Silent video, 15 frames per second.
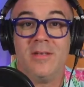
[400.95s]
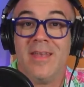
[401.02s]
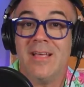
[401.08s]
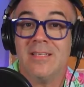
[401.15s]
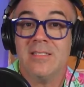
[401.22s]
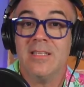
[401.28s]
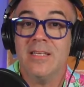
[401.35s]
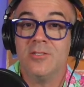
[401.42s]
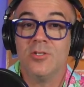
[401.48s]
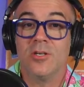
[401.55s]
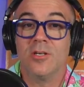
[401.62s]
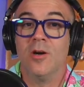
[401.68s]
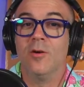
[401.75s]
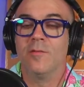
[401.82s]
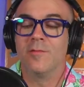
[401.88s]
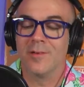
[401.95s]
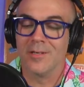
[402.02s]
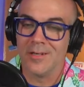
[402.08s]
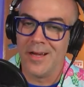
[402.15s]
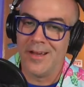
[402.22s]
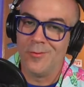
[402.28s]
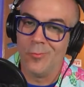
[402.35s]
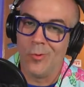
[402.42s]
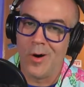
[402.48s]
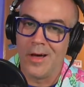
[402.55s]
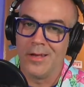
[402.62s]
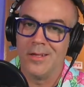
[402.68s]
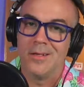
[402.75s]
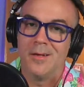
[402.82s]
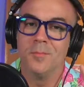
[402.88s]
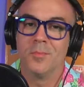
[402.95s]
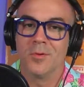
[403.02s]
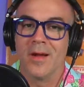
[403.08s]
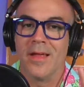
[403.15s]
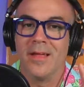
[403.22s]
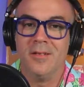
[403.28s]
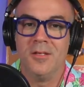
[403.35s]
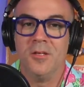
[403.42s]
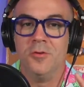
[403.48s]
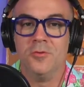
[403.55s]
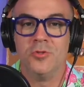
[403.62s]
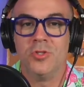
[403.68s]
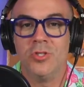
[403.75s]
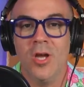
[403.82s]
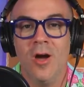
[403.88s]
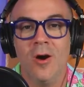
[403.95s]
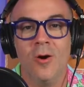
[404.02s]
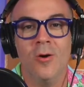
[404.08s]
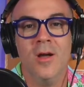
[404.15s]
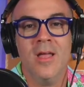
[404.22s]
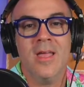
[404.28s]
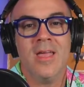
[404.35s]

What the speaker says: Nestle took over and wanted a brand new show.